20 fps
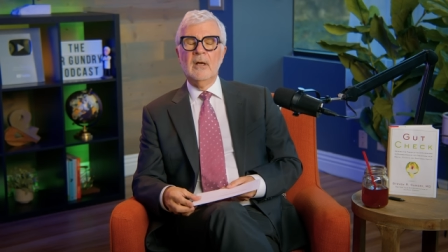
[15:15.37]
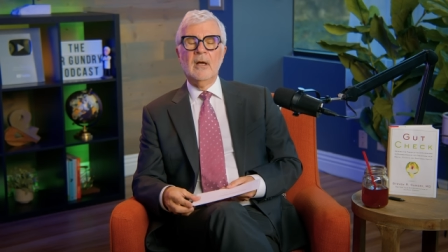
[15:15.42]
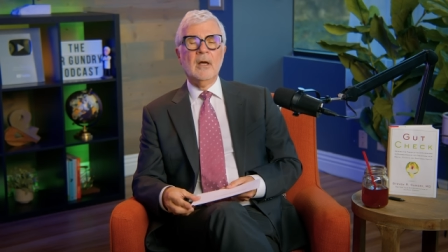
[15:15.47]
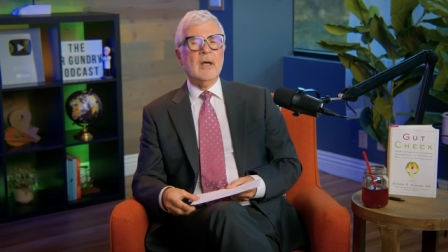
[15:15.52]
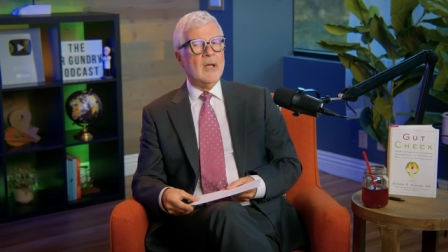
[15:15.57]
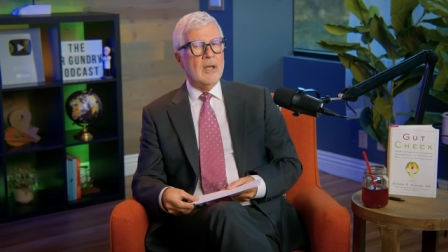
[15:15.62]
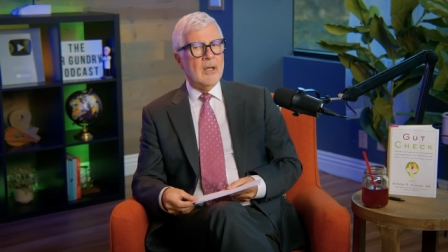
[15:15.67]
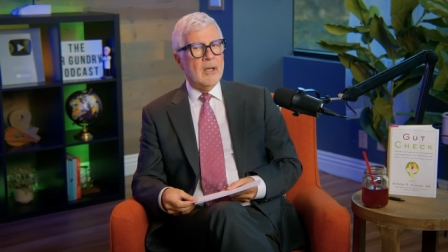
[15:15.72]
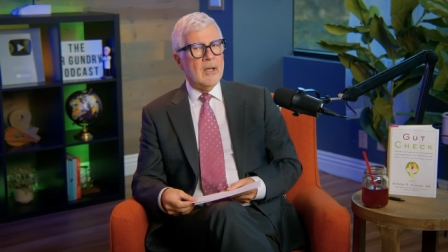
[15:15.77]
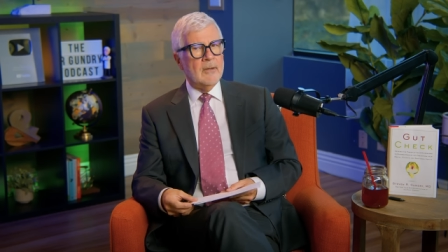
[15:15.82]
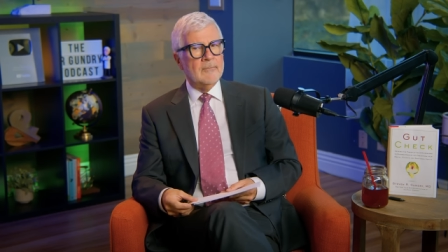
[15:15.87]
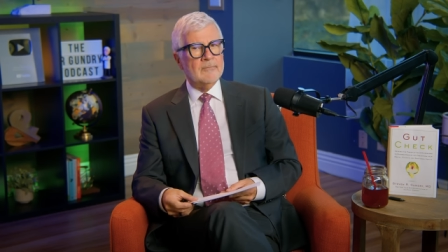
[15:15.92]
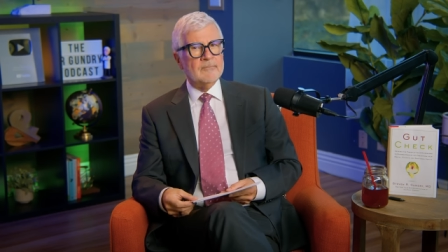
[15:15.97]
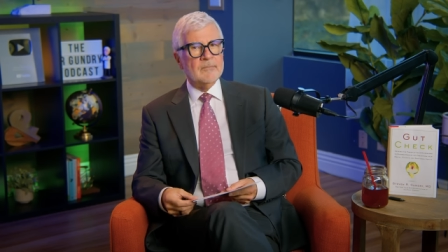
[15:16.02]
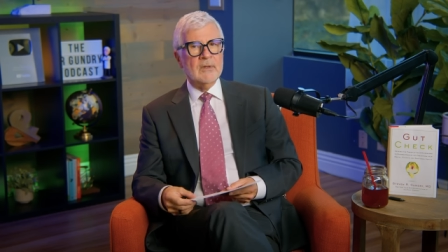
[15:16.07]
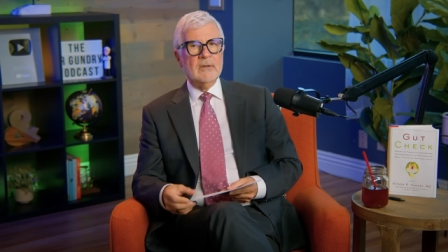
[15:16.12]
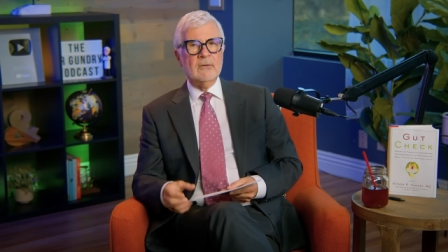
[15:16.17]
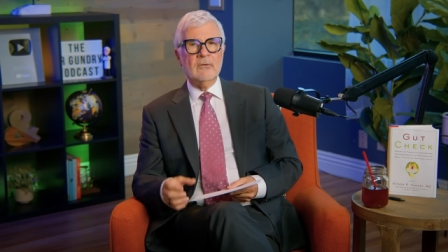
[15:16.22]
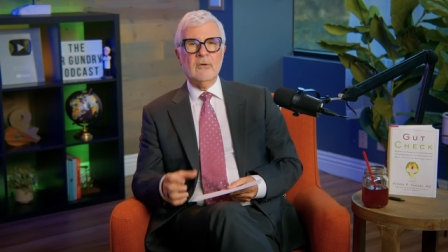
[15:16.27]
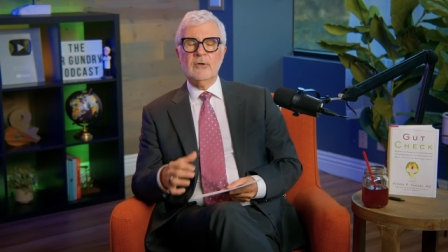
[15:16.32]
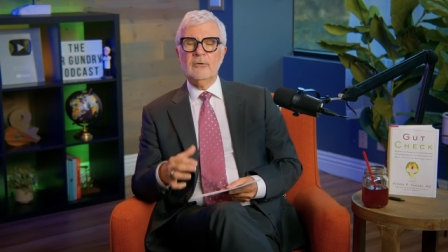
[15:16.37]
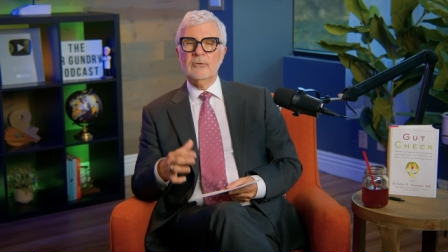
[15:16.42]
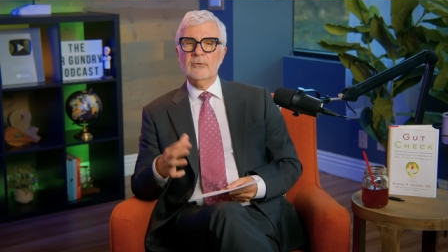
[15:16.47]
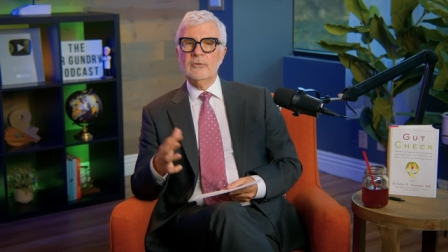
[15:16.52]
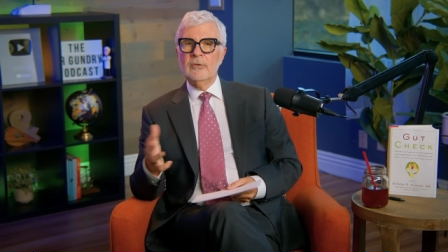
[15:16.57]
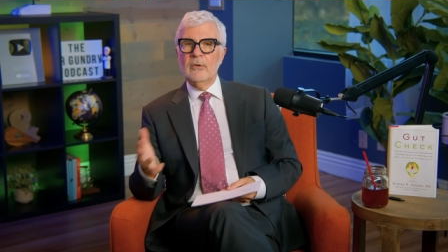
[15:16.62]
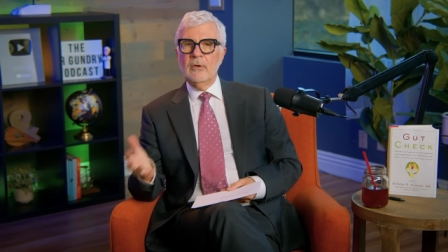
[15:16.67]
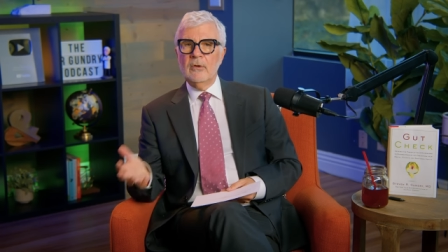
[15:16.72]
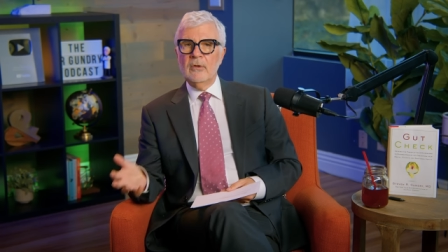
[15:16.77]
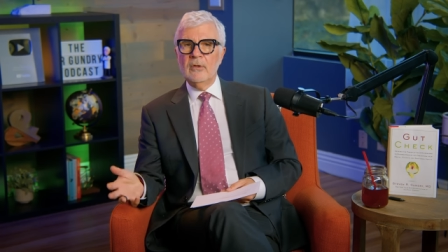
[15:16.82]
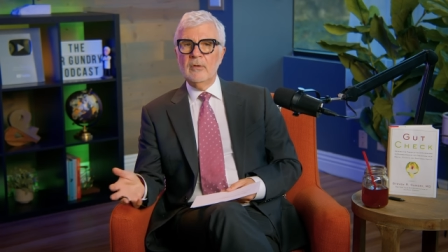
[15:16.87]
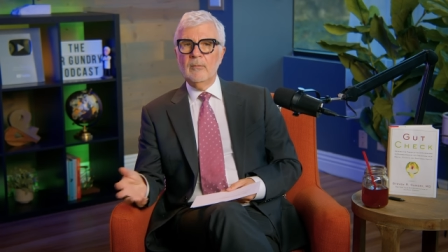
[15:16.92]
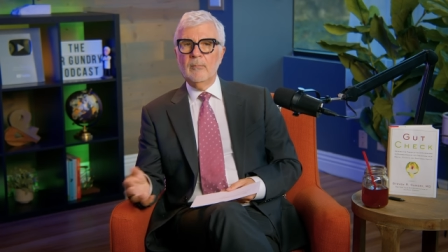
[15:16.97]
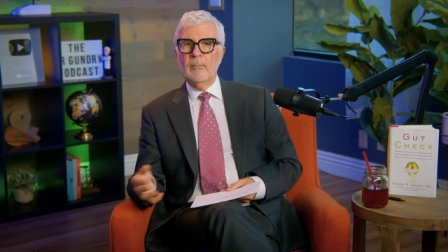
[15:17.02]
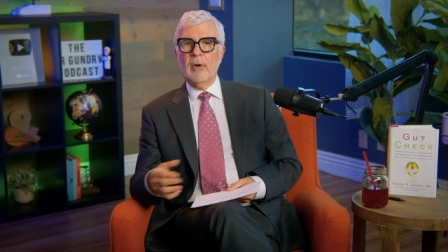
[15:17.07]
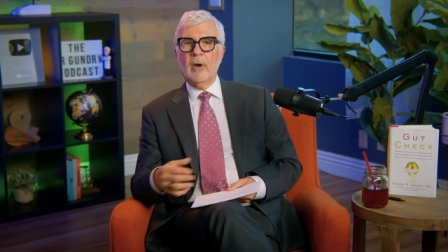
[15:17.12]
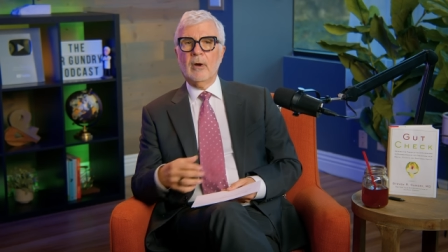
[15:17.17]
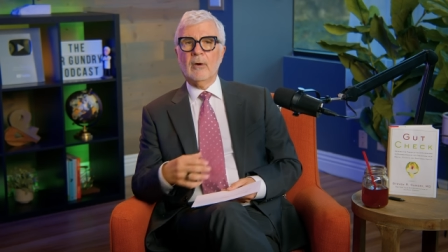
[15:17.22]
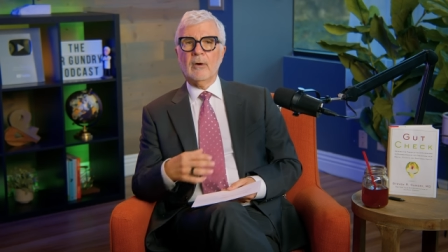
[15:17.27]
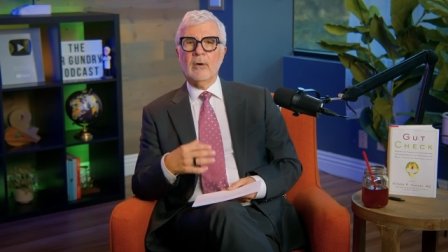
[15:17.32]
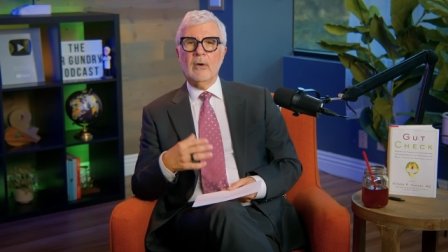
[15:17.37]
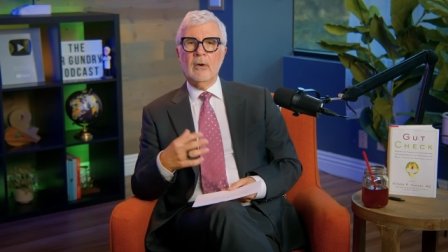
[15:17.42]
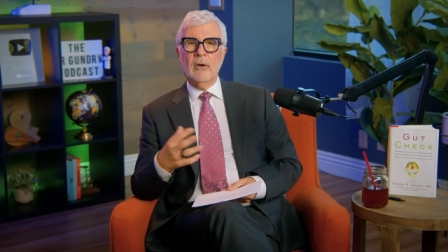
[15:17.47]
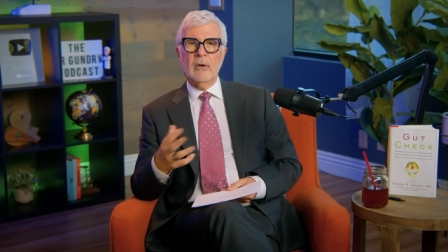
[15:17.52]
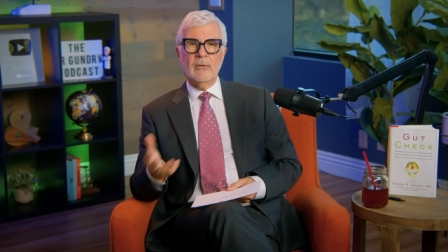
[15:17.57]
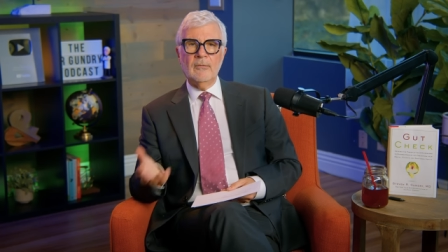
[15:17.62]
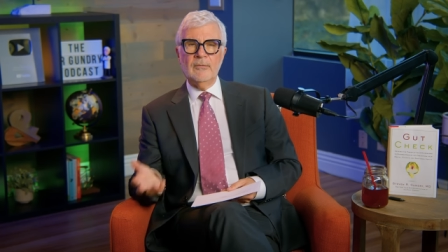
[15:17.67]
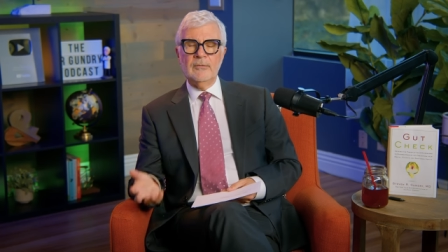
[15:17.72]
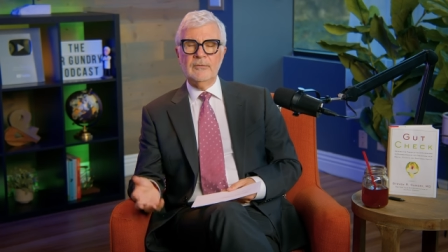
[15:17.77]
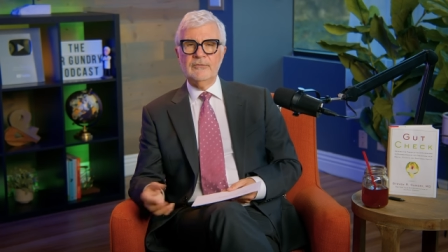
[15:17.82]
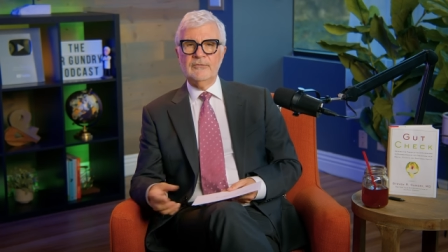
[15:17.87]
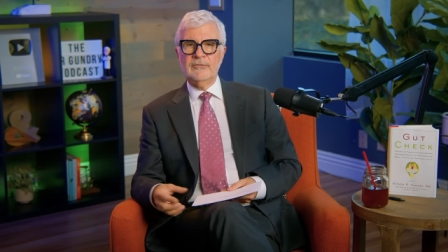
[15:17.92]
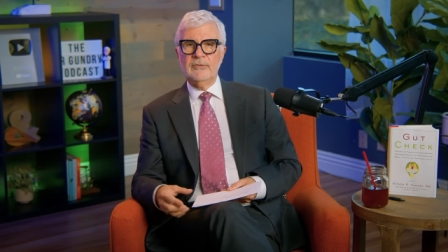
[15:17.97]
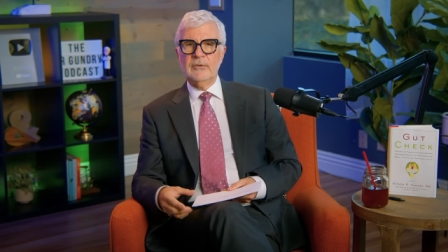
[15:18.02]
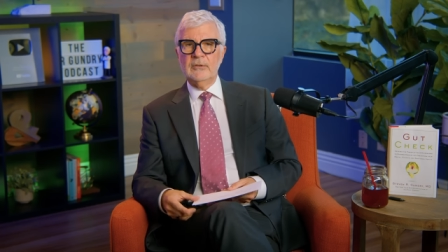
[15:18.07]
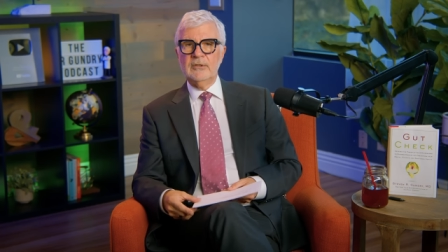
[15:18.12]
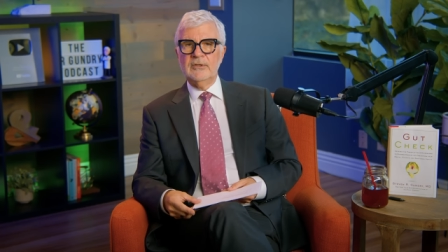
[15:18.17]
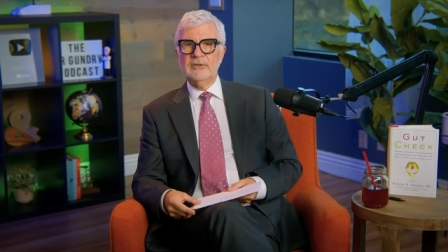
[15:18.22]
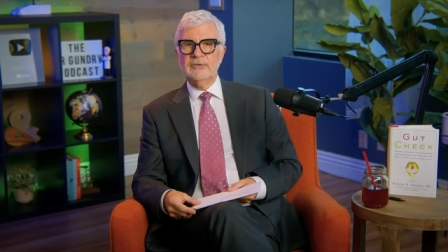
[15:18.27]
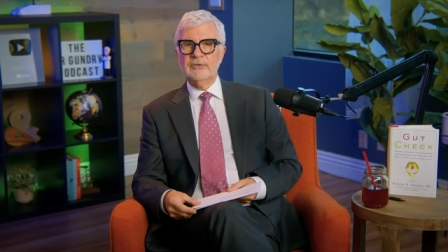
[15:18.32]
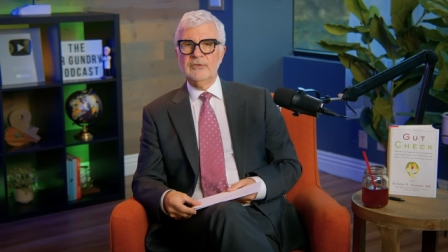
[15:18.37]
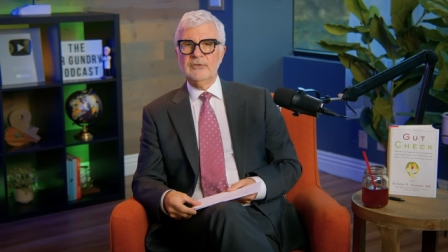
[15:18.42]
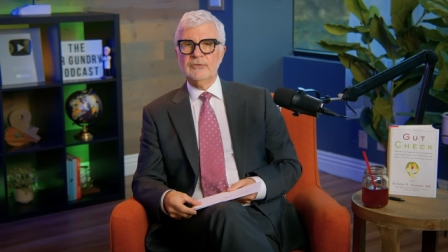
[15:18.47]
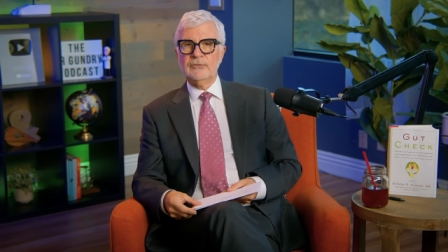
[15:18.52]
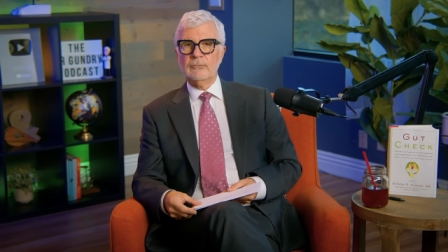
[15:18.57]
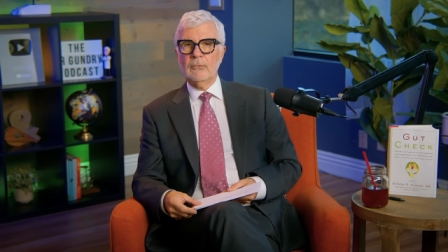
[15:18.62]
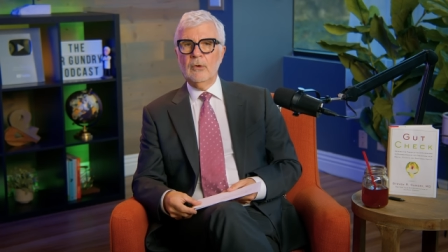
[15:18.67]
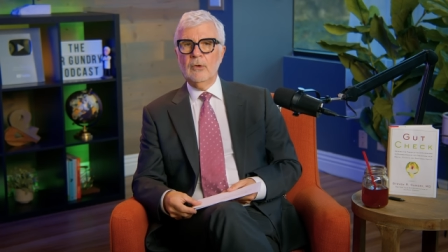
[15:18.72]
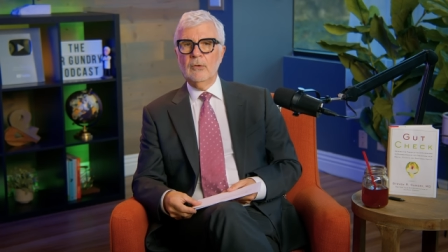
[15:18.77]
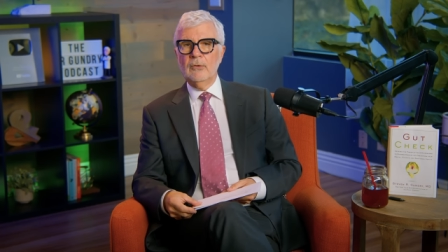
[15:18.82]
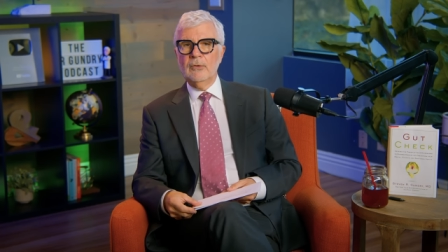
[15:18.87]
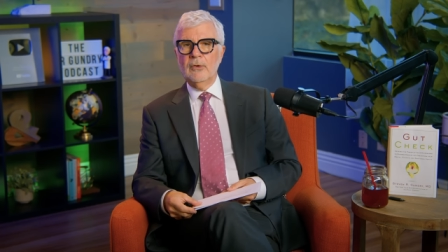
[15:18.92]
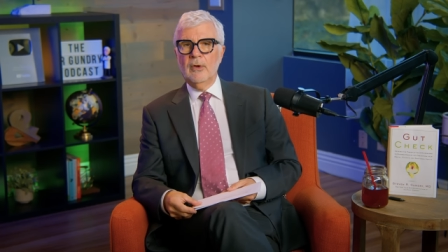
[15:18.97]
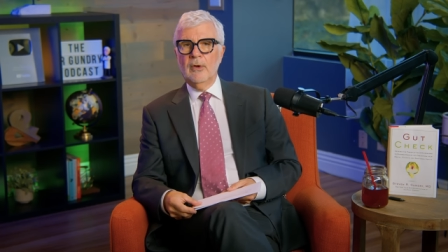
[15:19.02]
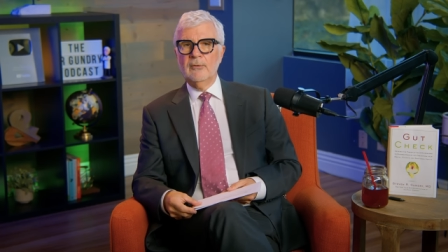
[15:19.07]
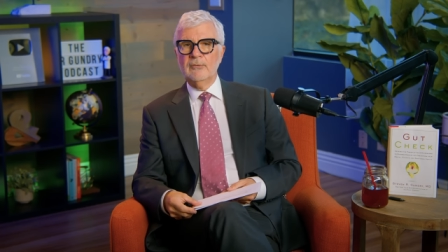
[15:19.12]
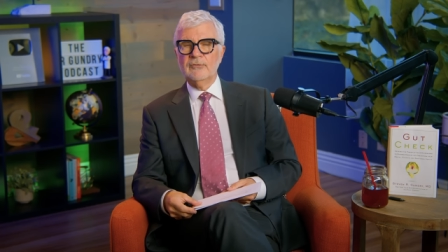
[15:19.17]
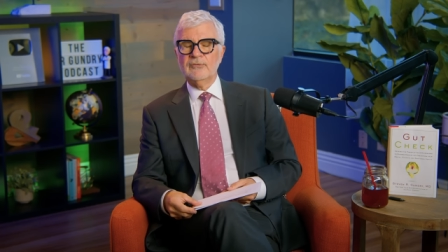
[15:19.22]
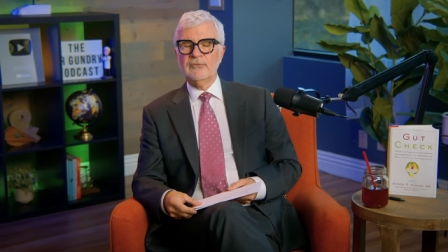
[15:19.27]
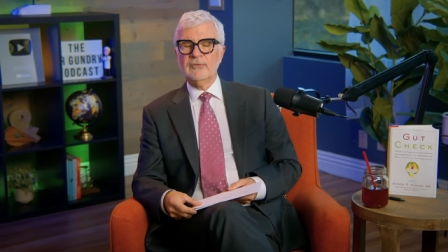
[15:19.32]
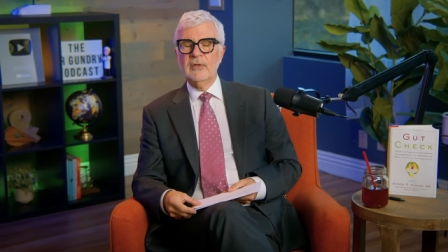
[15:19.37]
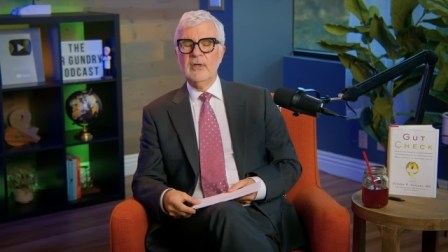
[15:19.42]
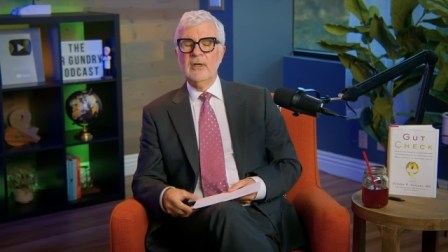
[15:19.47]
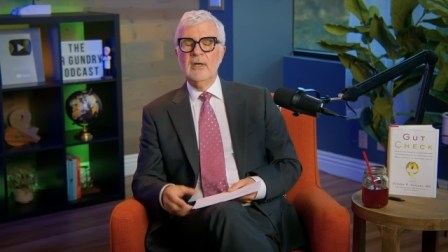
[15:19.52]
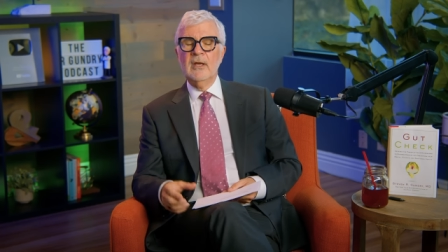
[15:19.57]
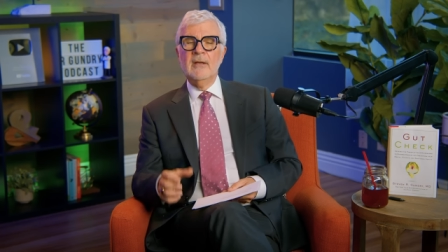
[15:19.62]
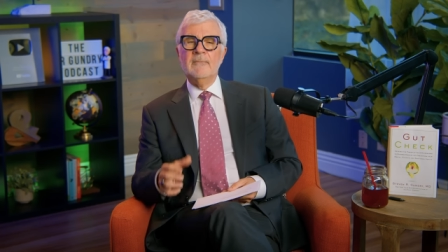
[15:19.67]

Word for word: Huh? A granola bar, all those delicious rolled oats.